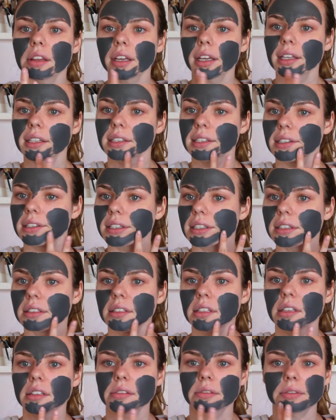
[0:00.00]

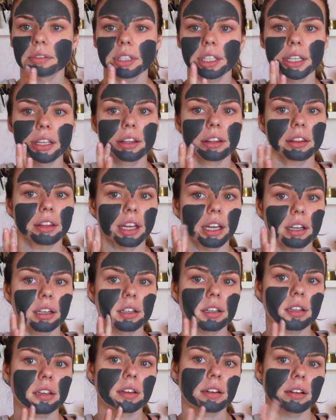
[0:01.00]
consistency is really thick
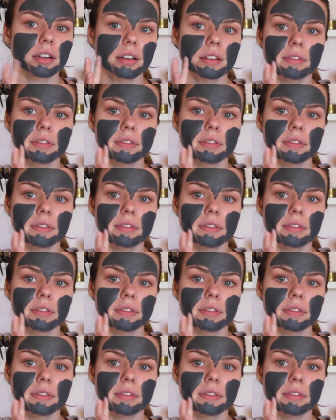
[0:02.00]
too and